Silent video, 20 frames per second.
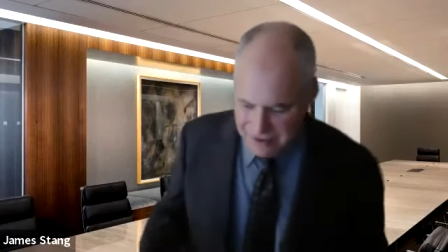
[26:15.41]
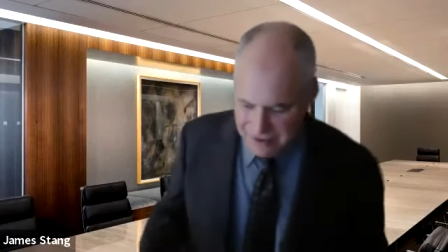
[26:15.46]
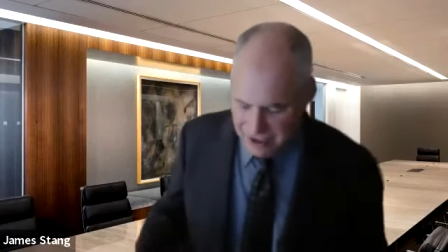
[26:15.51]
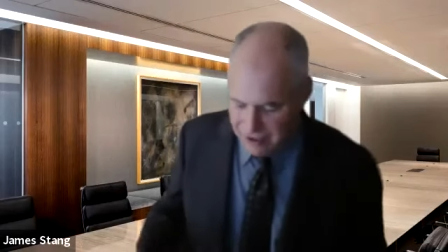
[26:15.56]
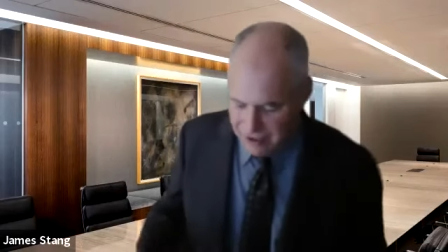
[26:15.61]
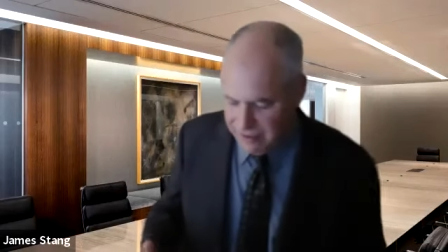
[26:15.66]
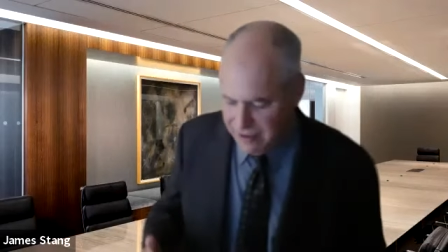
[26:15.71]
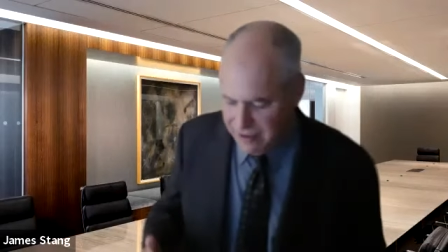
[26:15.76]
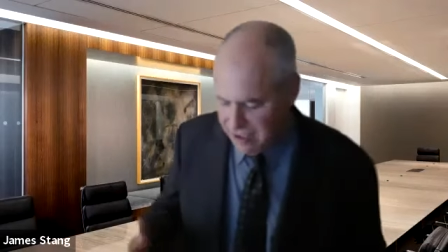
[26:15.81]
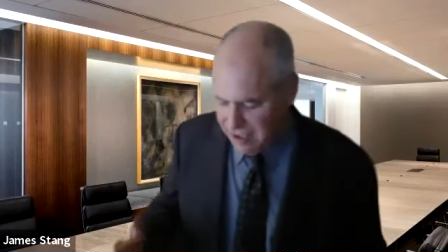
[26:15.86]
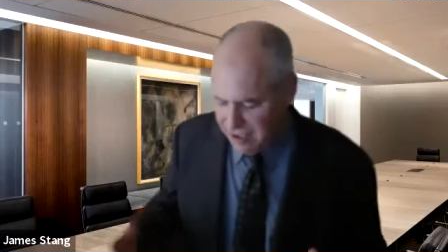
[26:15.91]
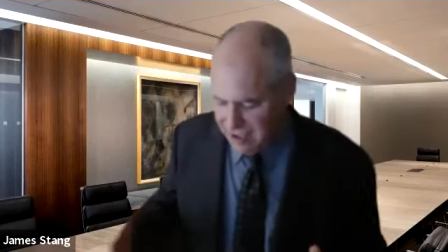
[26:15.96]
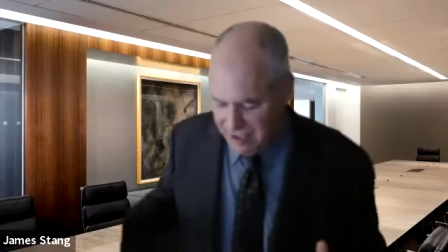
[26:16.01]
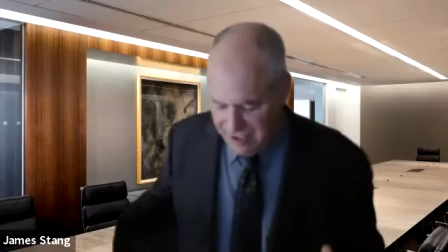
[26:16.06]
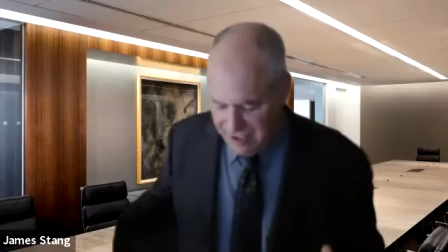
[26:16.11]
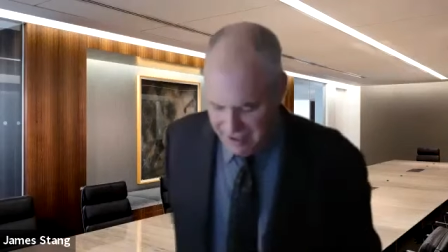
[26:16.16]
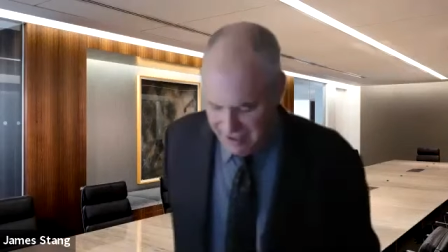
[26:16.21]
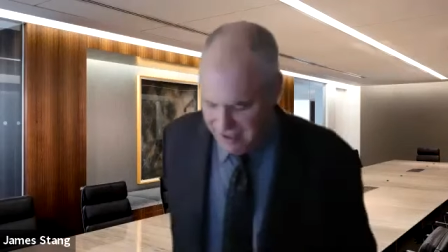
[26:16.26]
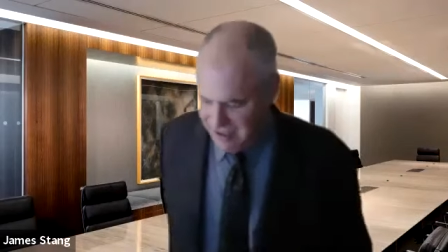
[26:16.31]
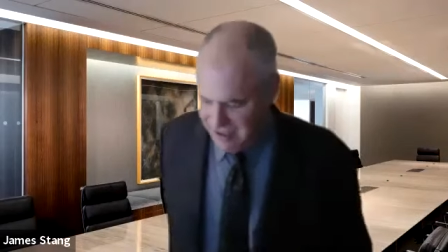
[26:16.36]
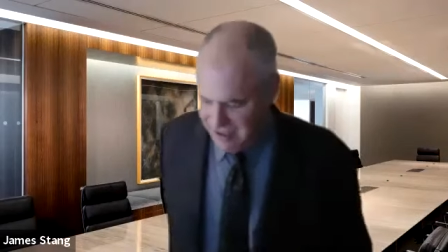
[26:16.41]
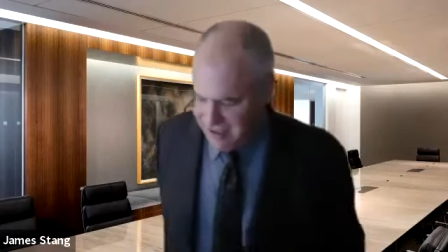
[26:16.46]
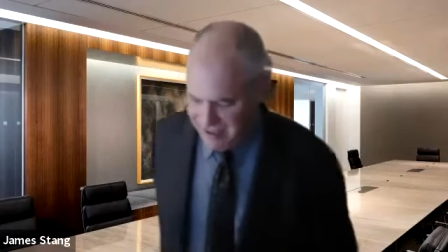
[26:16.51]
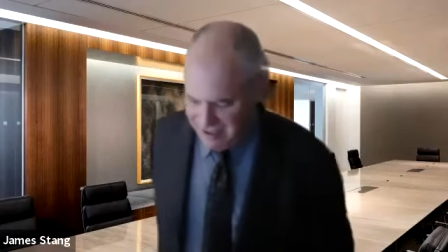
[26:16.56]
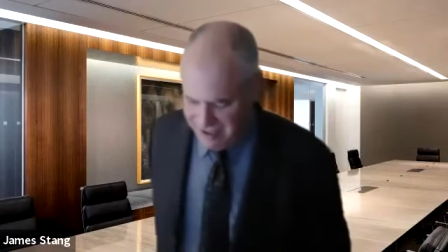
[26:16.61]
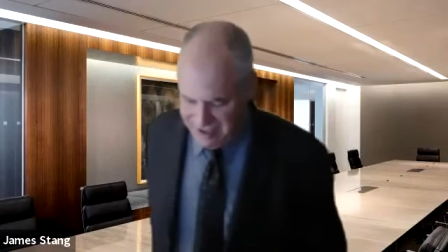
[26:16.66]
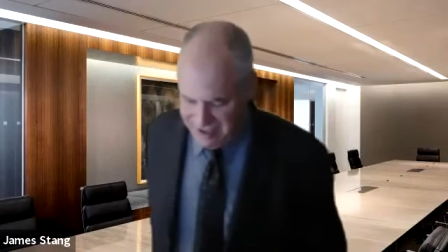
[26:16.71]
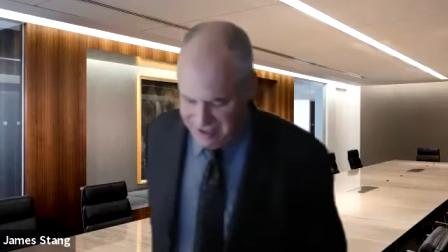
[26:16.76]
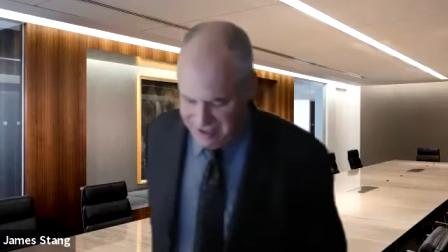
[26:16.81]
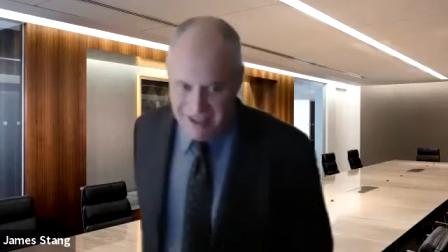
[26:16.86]
So
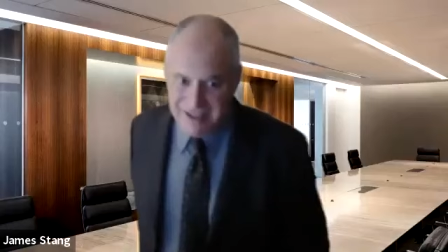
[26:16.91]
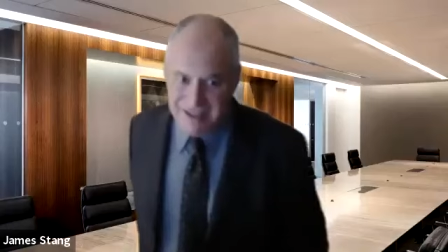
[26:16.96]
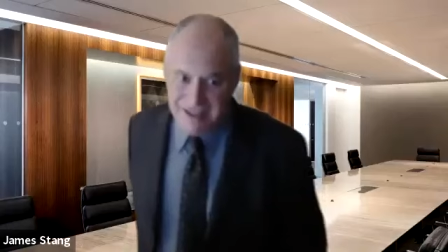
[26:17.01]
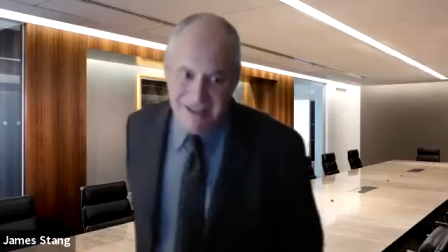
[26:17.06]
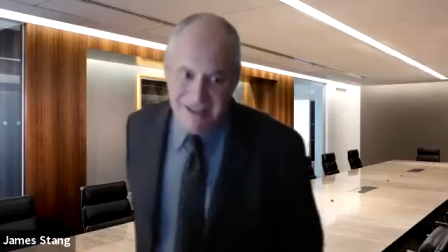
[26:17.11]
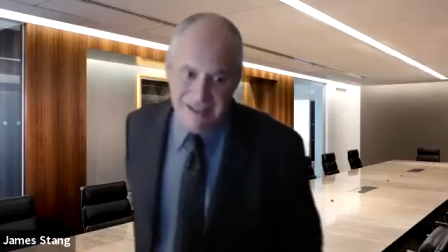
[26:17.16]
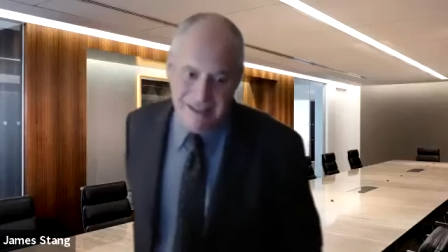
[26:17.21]
this